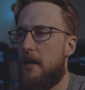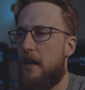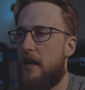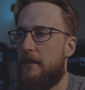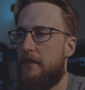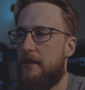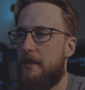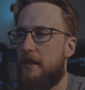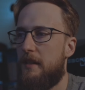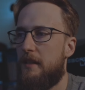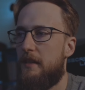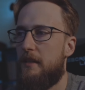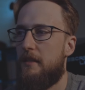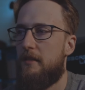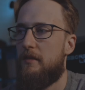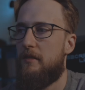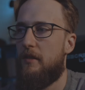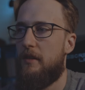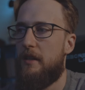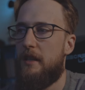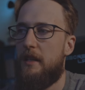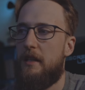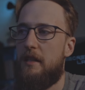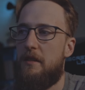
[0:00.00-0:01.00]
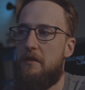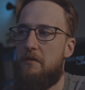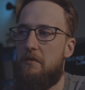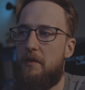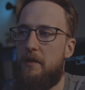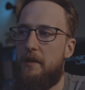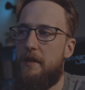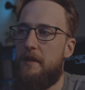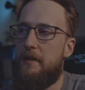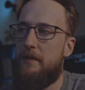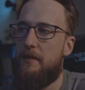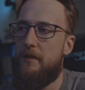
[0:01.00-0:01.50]
I think turning it into
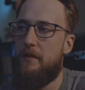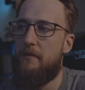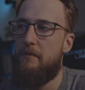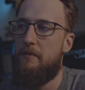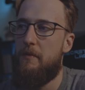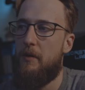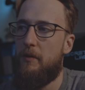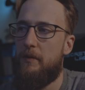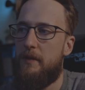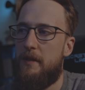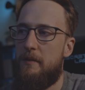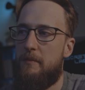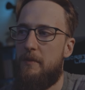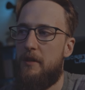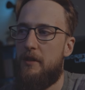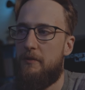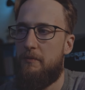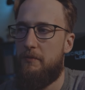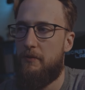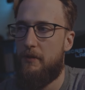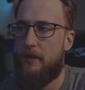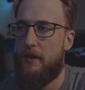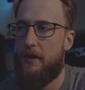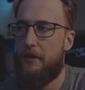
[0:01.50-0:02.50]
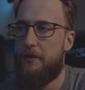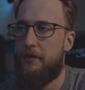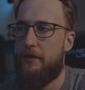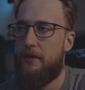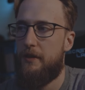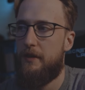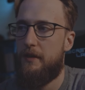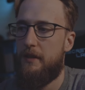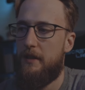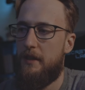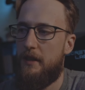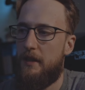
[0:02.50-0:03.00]
an insert multi-mesh brush,
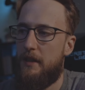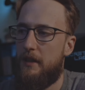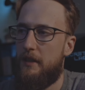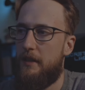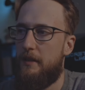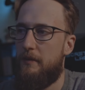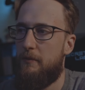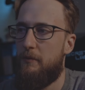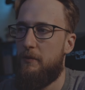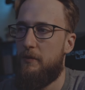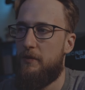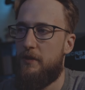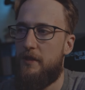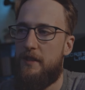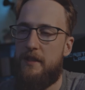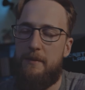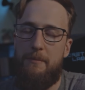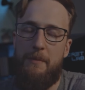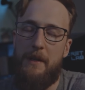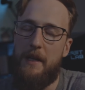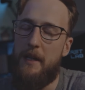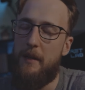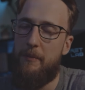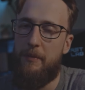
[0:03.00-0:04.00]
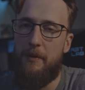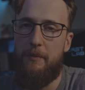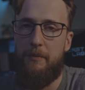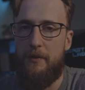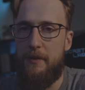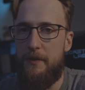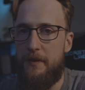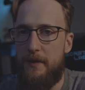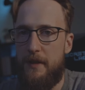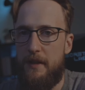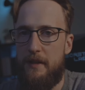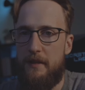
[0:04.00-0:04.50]
it will just speed up the
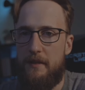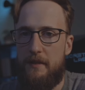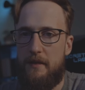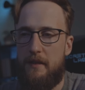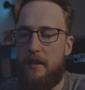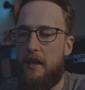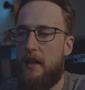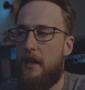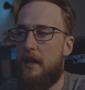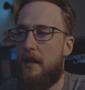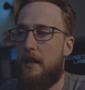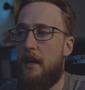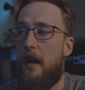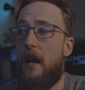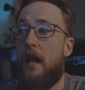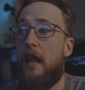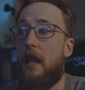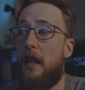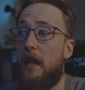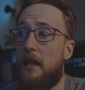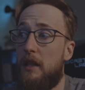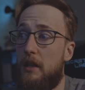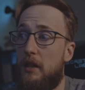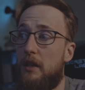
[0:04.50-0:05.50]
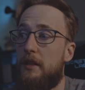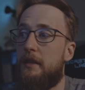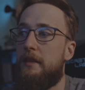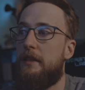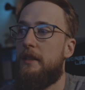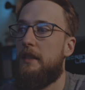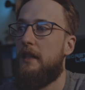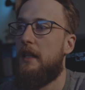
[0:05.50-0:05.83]
process a lot.